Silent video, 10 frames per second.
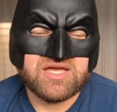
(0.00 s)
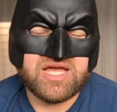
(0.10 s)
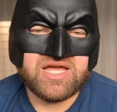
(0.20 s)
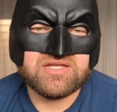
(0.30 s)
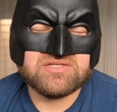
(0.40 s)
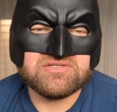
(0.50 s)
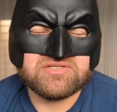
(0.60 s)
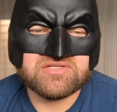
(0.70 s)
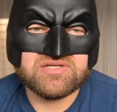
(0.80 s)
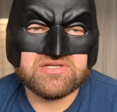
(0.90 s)

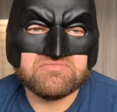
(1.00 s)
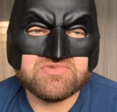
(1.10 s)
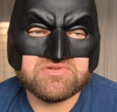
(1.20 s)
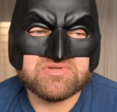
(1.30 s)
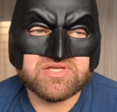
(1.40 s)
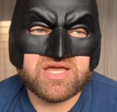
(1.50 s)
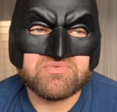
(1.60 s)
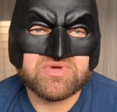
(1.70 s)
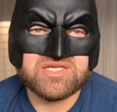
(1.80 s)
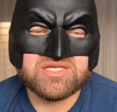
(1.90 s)
And,
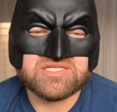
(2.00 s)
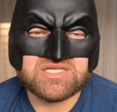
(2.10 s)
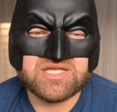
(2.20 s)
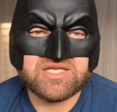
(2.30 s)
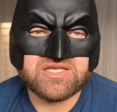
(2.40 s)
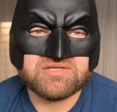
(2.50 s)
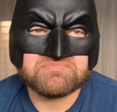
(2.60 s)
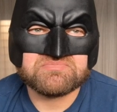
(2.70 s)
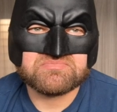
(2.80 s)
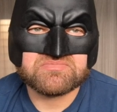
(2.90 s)
we see
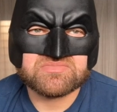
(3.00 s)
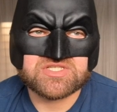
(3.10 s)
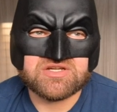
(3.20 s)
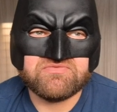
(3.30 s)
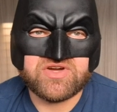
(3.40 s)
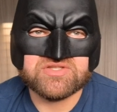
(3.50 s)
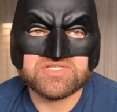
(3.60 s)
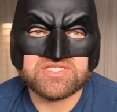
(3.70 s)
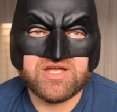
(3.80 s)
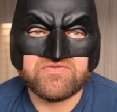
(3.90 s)
some fun
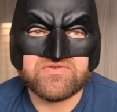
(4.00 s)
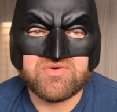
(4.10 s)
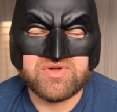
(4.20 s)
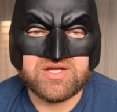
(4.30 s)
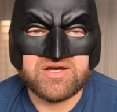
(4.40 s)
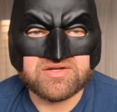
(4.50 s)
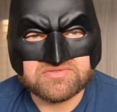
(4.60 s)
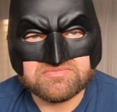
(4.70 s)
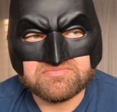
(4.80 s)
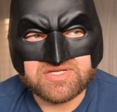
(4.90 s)
stuff going on
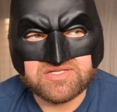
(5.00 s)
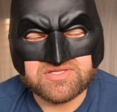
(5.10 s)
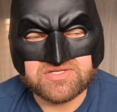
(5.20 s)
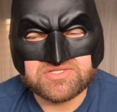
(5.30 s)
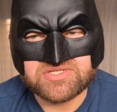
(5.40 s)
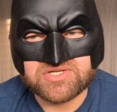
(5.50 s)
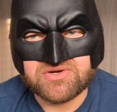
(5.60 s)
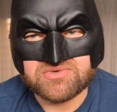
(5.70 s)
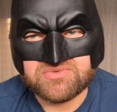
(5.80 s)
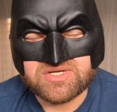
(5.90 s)
in this
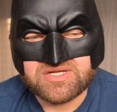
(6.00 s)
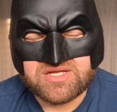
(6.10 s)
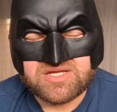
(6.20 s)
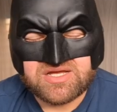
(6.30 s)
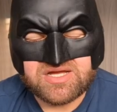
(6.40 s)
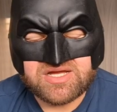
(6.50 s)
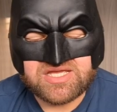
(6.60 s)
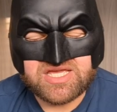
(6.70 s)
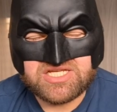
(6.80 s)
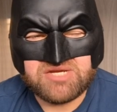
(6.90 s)
show.
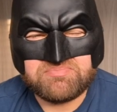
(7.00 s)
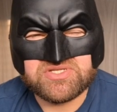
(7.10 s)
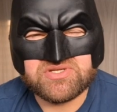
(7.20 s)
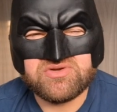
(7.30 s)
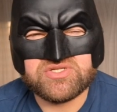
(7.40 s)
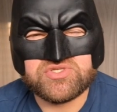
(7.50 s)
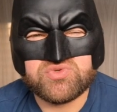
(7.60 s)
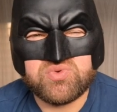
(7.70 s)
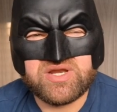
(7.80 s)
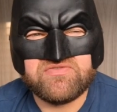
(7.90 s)
Each episode is
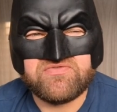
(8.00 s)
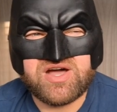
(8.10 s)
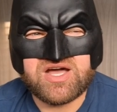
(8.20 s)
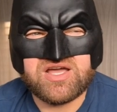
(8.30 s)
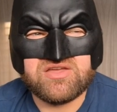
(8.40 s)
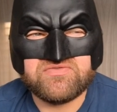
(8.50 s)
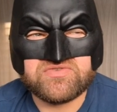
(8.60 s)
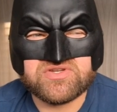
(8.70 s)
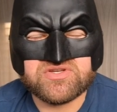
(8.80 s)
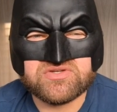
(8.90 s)

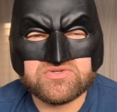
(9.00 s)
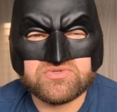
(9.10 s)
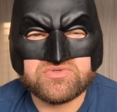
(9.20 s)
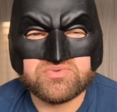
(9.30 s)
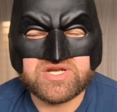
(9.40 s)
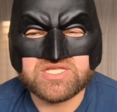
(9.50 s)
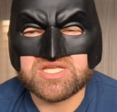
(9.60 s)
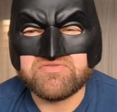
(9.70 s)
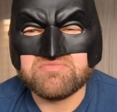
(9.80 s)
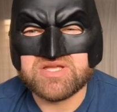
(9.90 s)
25 to
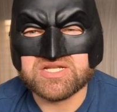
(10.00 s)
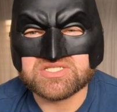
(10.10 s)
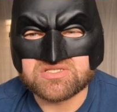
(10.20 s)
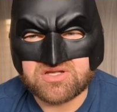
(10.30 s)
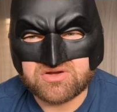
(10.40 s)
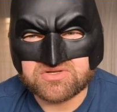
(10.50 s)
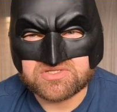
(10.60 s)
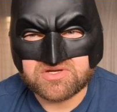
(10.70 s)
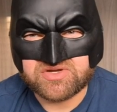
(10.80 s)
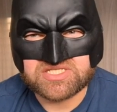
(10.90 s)
27 minutes long,
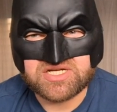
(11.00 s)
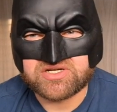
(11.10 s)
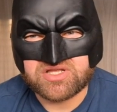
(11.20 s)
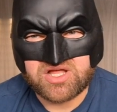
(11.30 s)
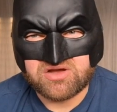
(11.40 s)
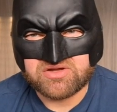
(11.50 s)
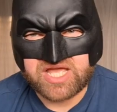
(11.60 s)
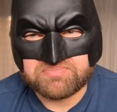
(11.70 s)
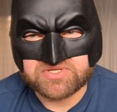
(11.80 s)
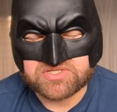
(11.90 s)
so it's not a long
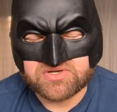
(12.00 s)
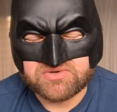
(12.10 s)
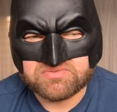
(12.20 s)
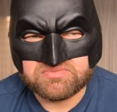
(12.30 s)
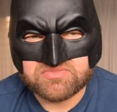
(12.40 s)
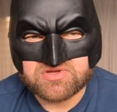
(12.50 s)
episode,